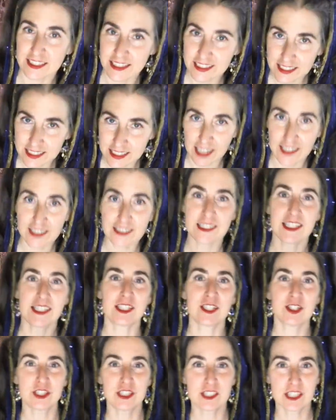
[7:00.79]
dusting
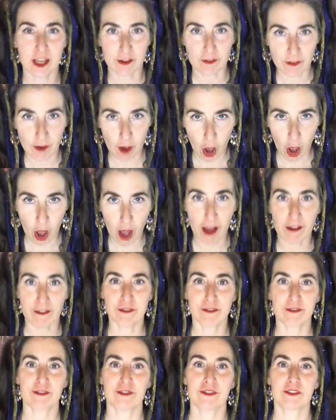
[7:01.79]
yourself
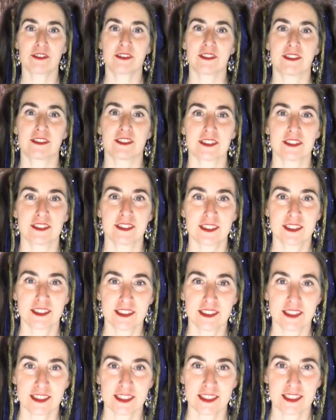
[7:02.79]
off,
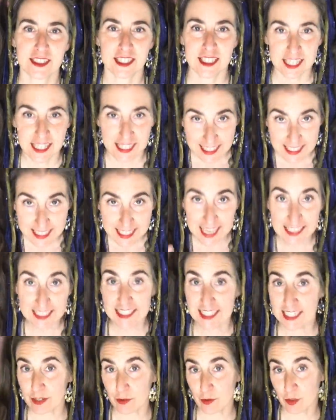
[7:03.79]

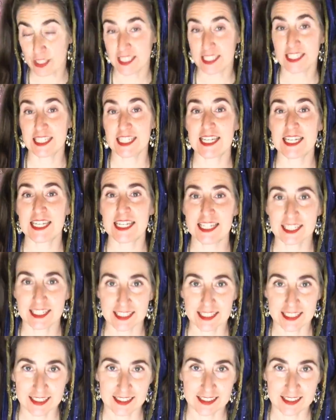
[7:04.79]
assessing what's needed,